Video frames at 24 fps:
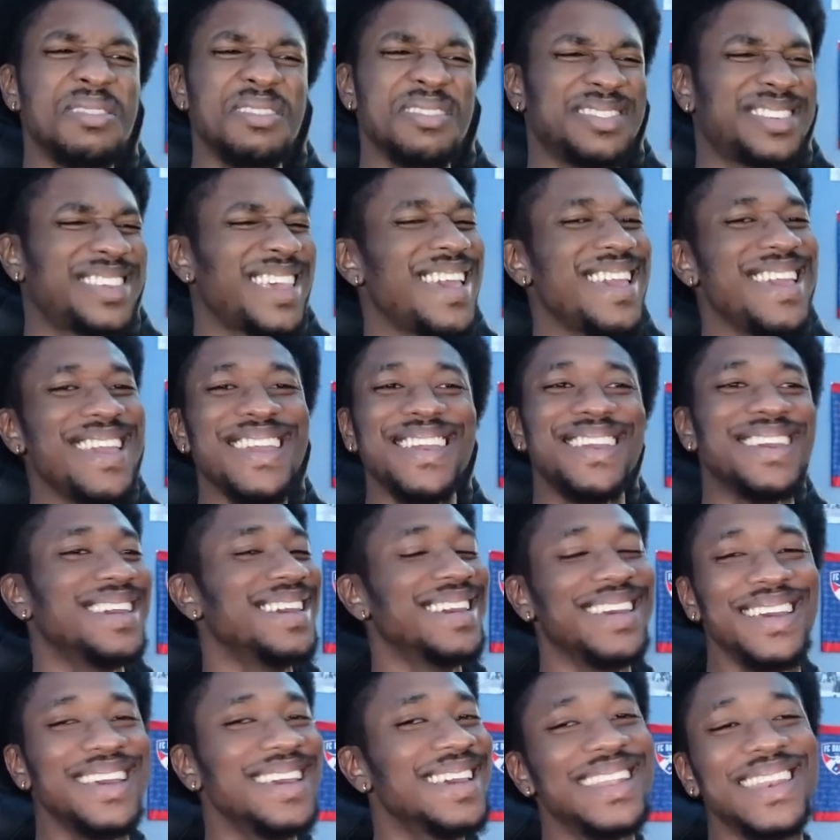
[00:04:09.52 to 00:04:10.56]
See?
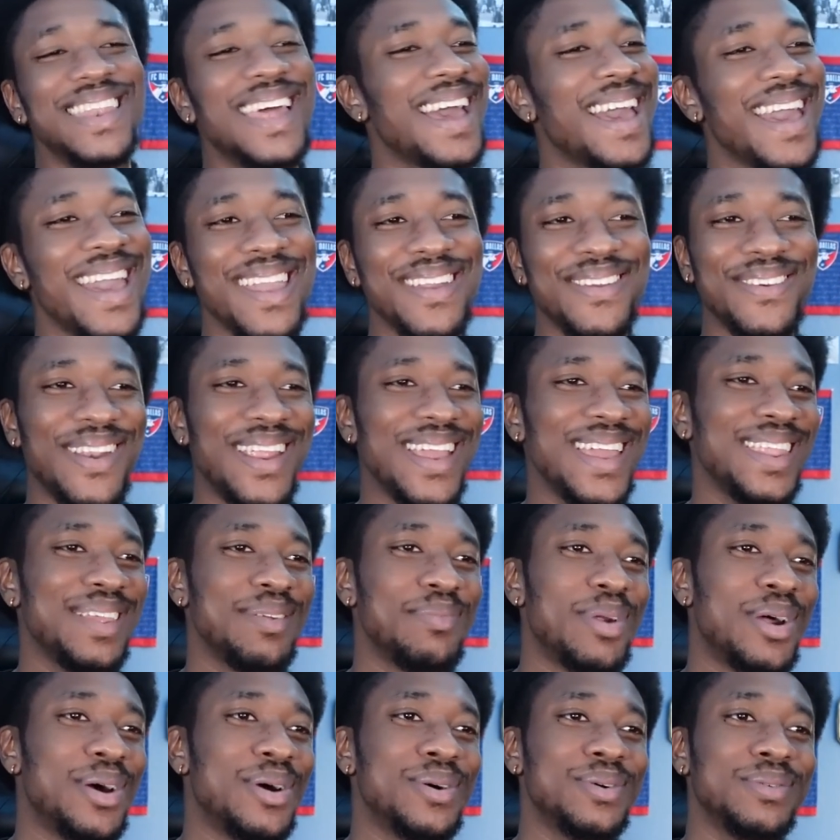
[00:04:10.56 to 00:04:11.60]
They ain't ready,
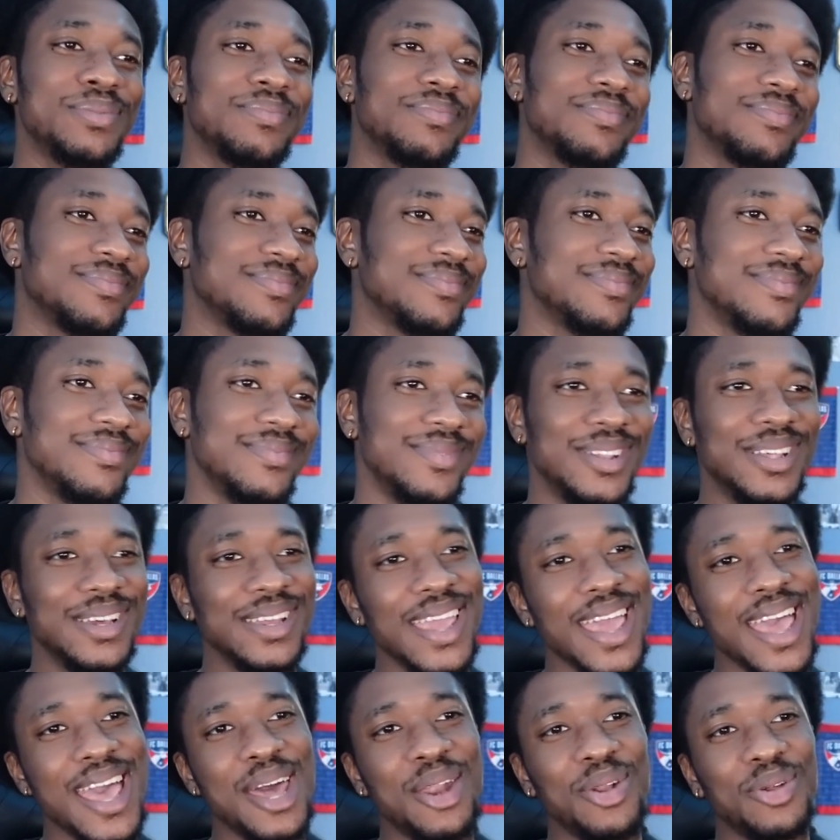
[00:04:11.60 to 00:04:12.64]
bro.
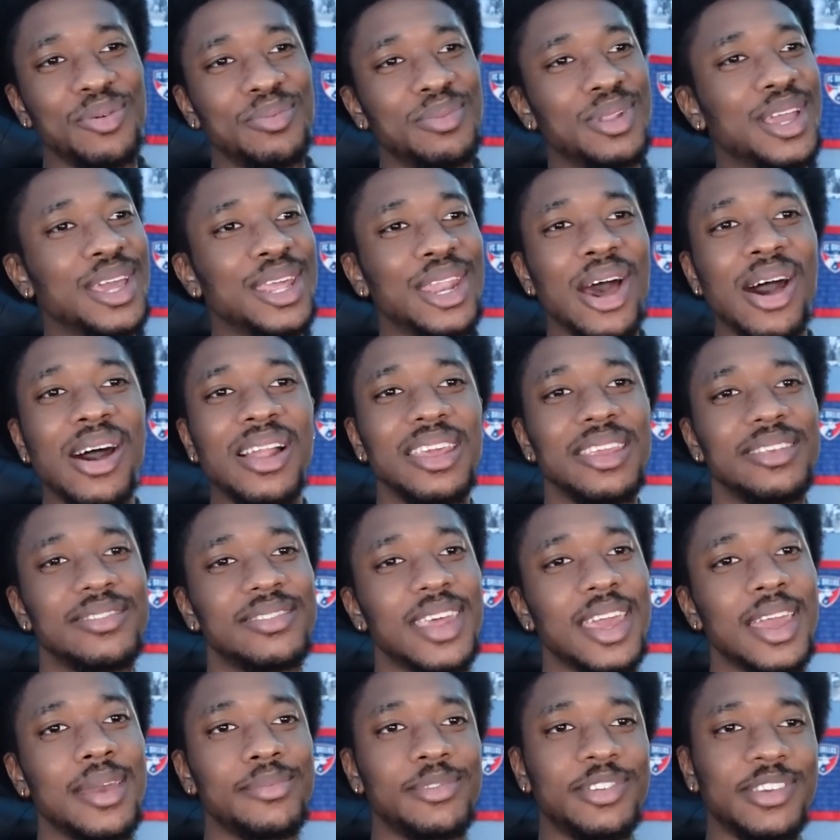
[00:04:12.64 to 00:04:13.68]
Look at them. Look at all these
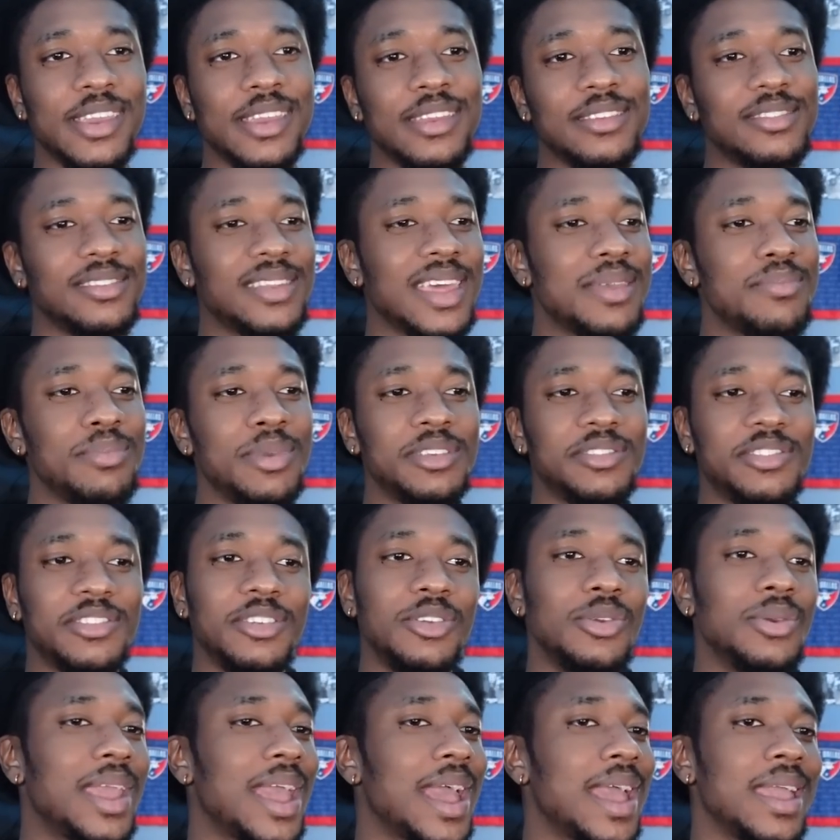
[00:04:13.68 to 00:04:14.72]
damn chances they missing.
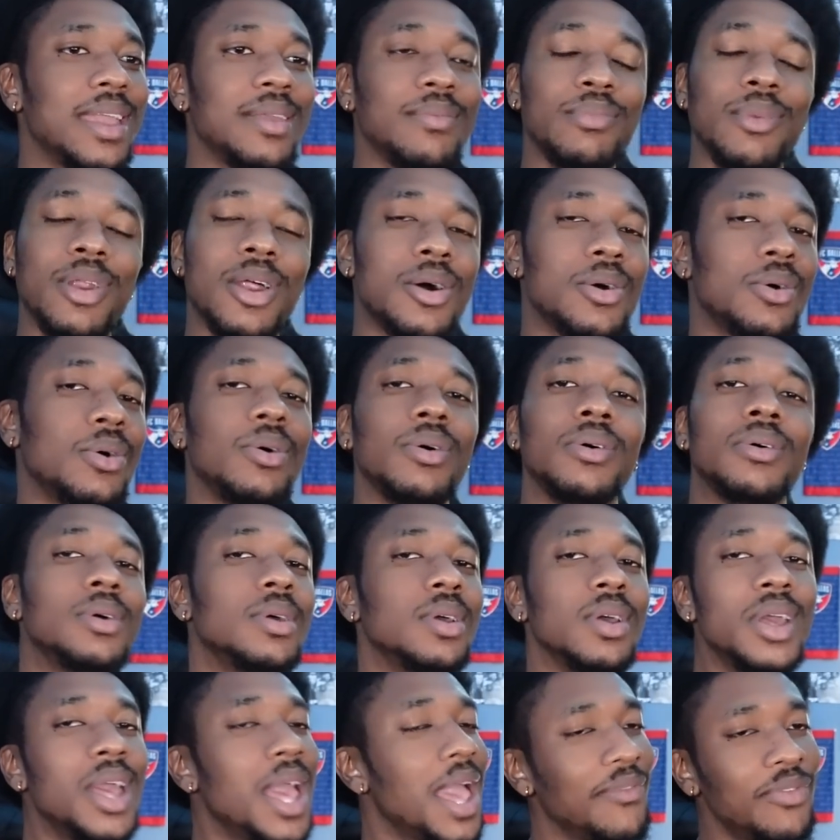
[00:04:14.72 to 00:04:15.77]
You can't, bro.
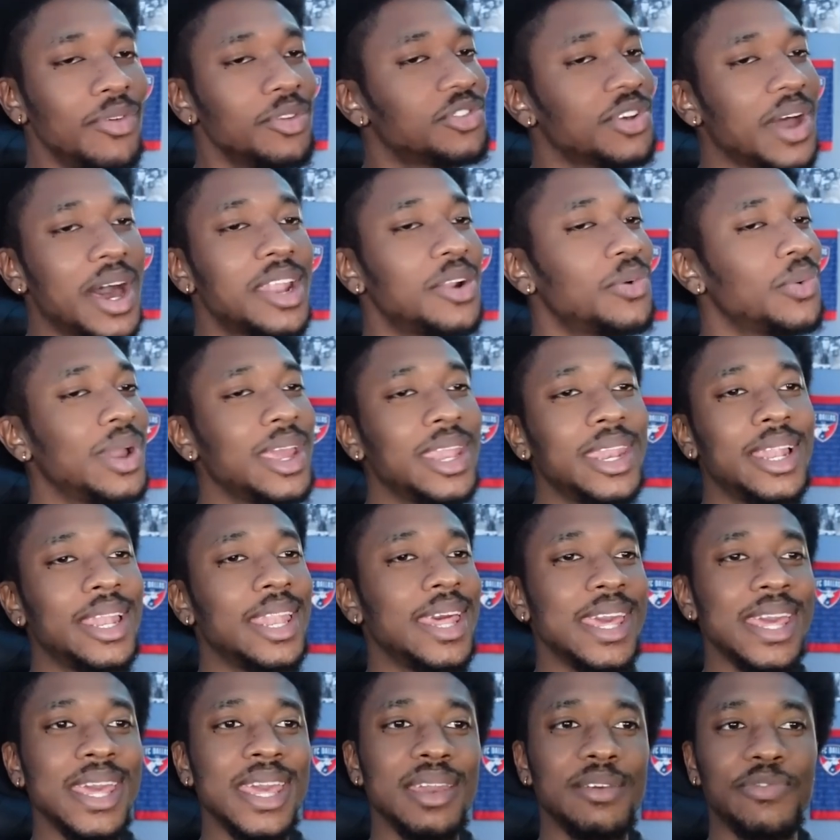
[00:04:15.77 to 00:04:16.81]
If you're trying to win the
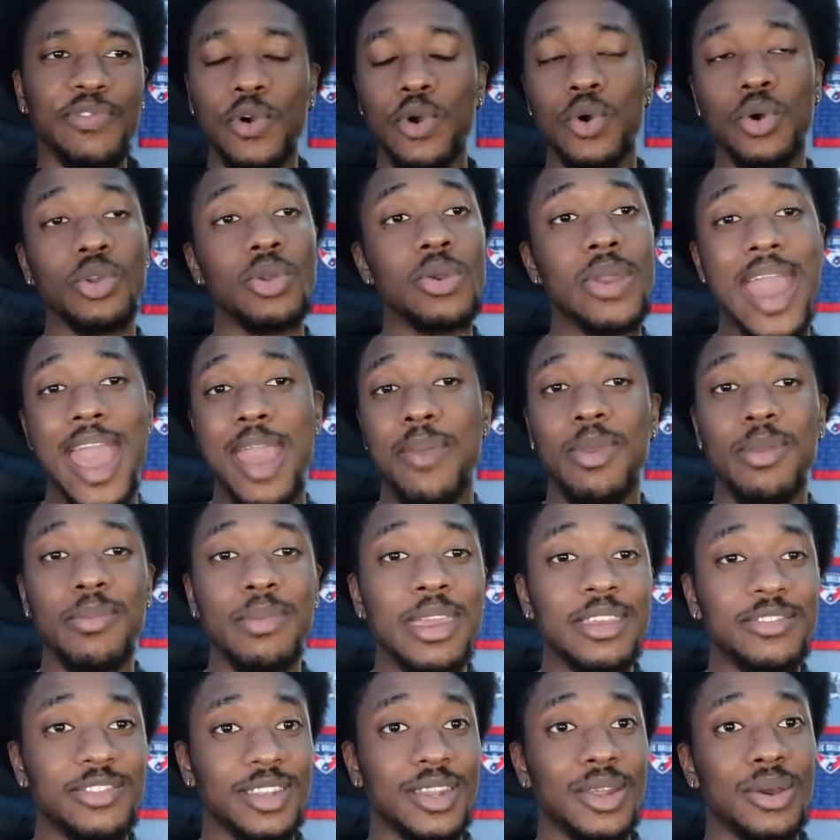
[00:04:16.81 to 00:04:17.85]
league, fool, you can't be
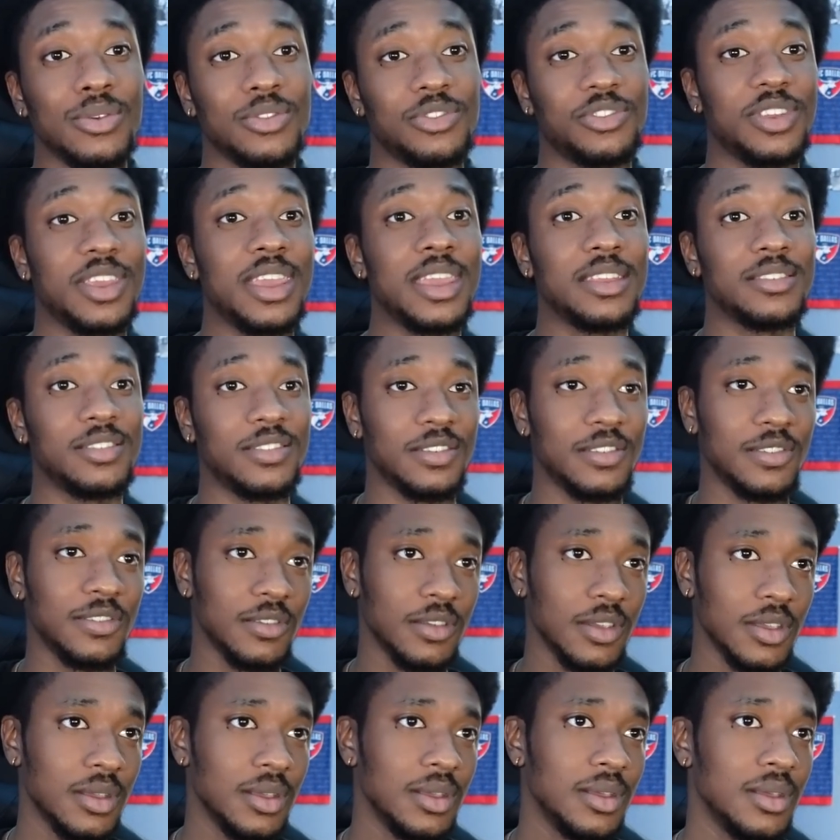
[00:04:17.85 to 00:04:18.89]
missing those chances.
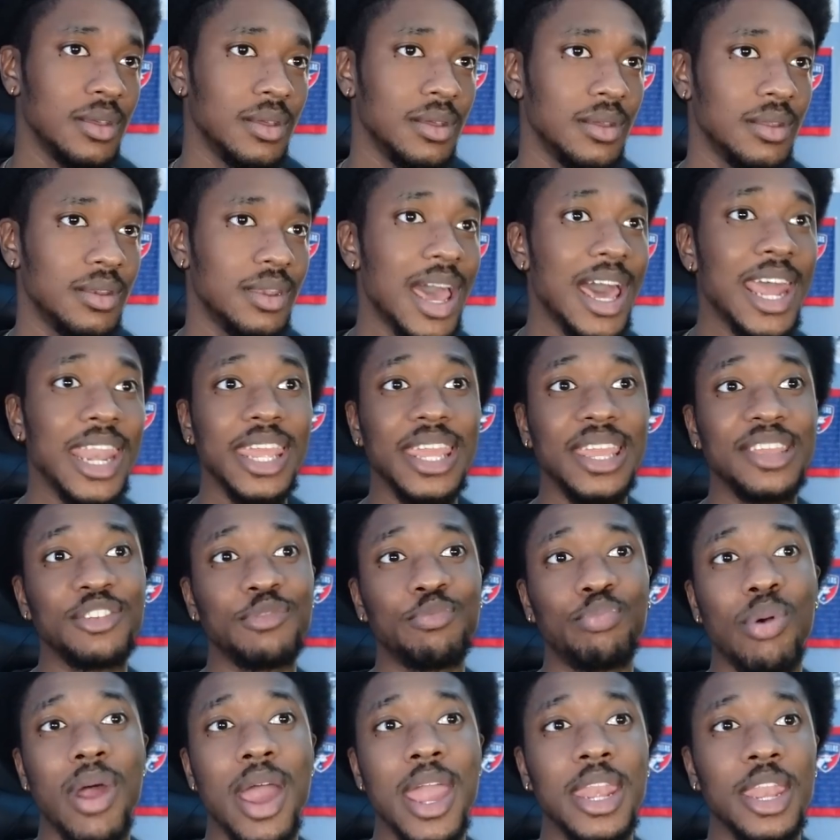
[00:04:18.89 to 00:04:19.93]
Not against
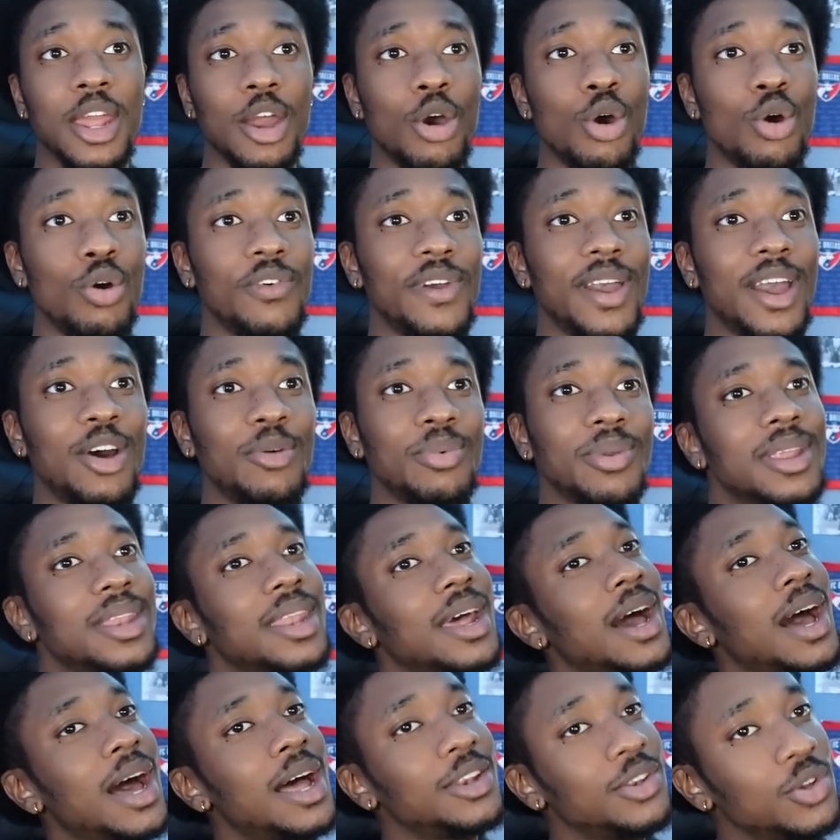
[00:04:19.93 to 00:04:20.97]
Brighton and Hove Albion.
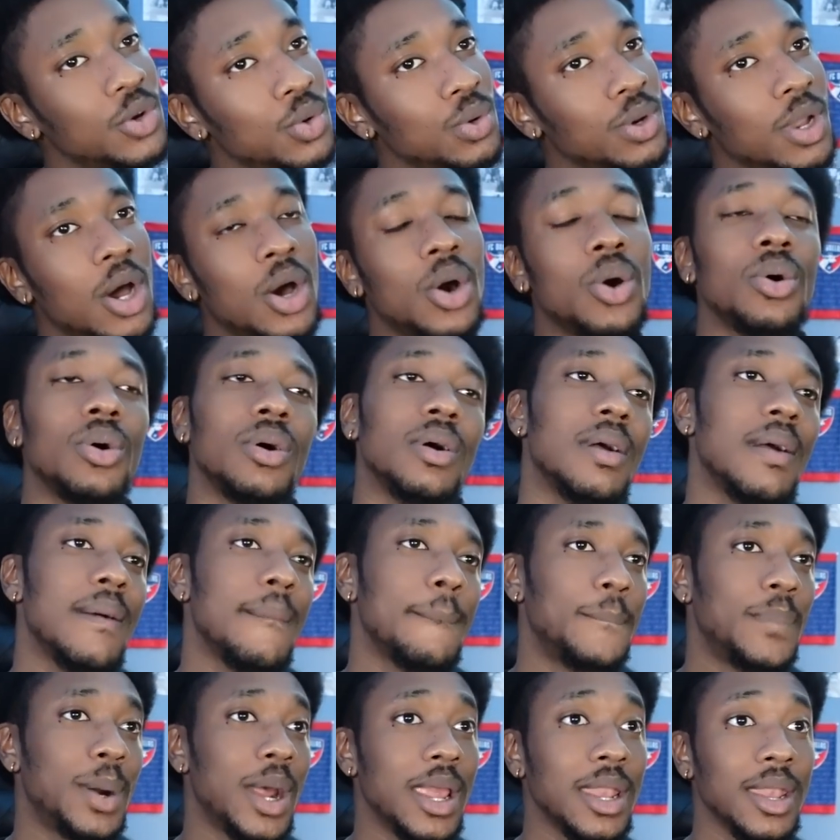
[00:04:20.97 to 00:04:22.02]
Now, I do know
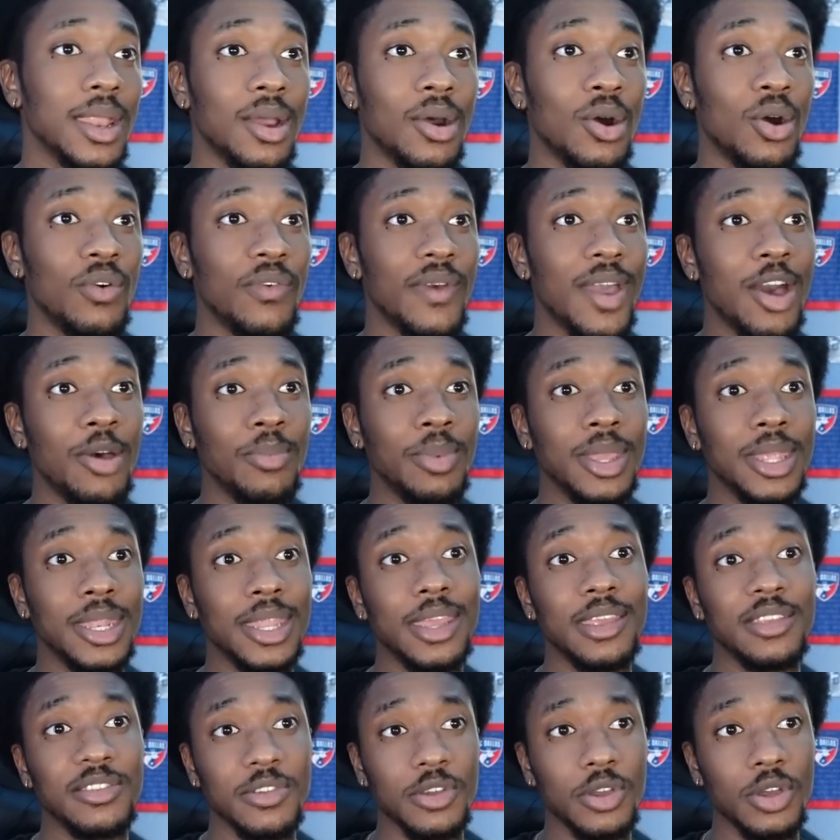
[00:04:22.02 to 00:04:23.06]
Brighton and Hove Albion
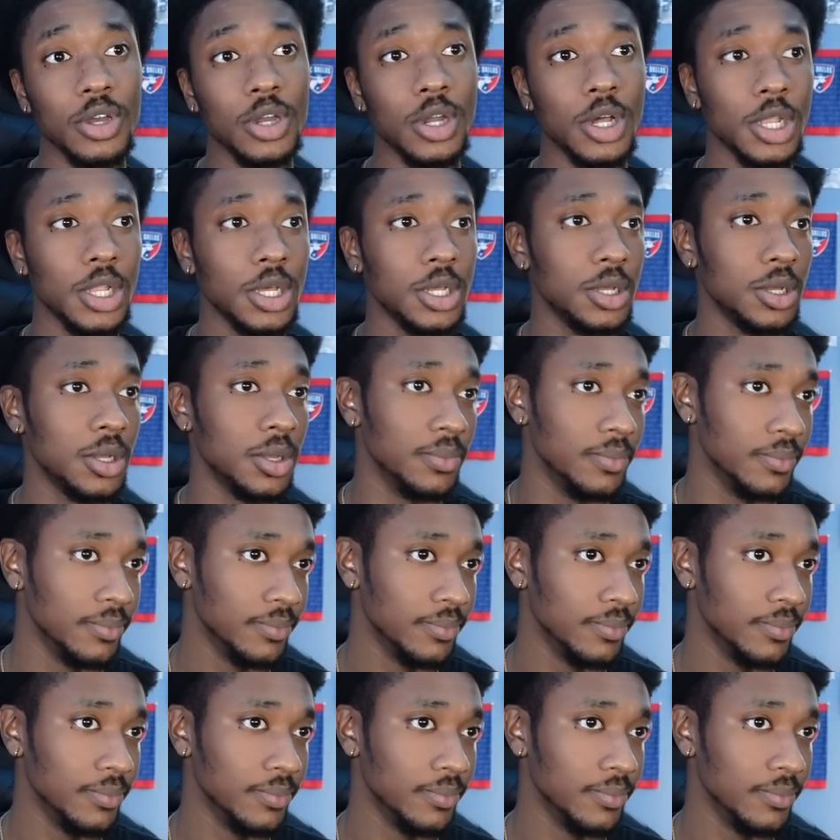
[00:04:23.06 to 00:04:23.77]
is a good club.